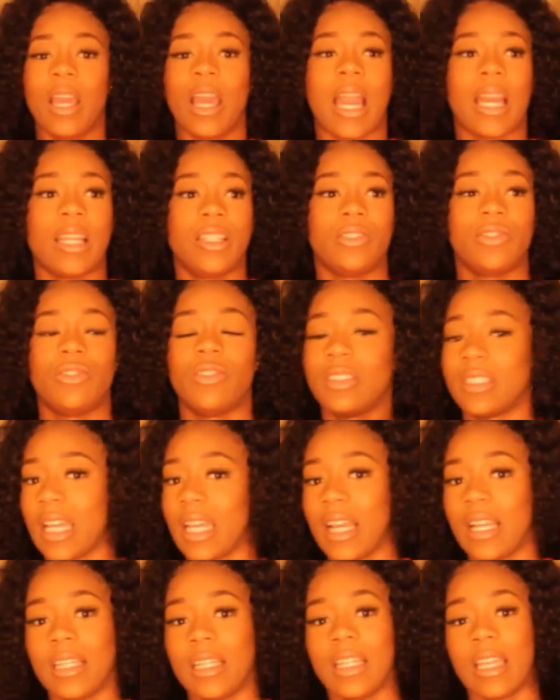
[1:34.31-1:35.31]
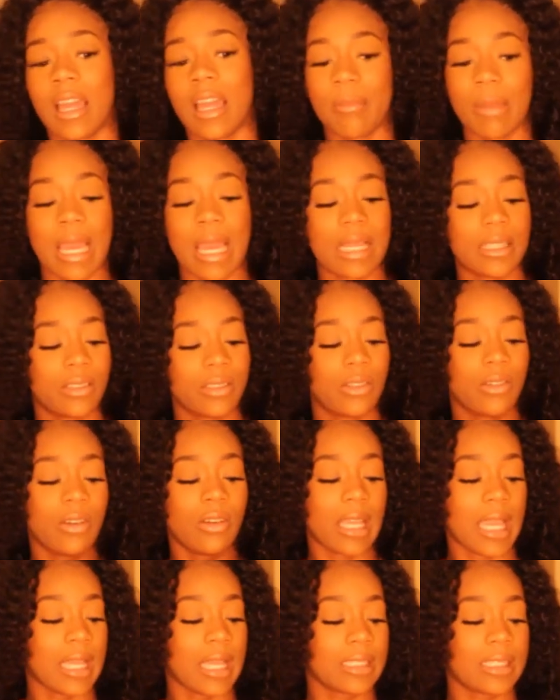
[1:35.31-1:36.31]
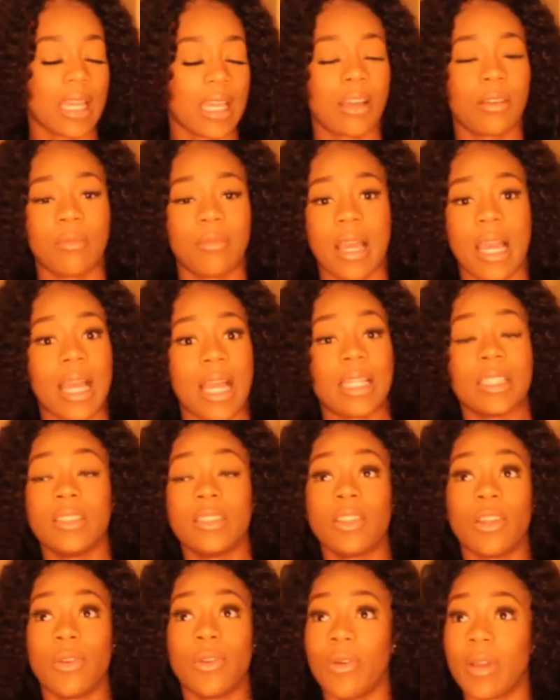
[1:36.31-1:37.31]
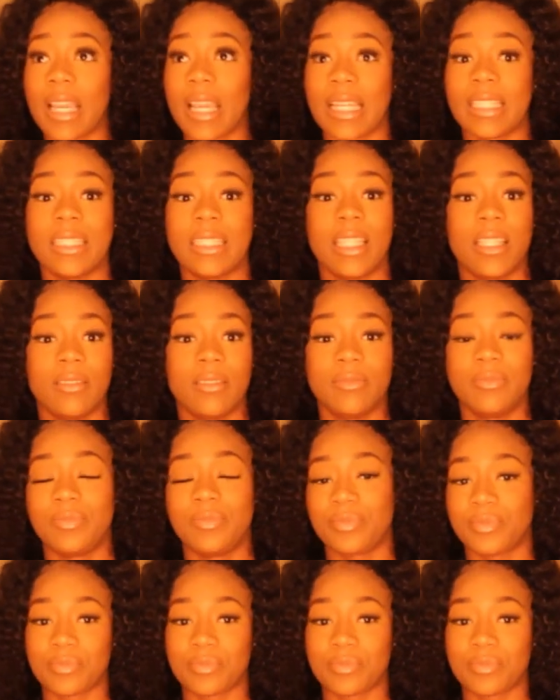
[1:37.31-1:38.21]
and it's not tangly like my hands are not getting tangled my hands are not getting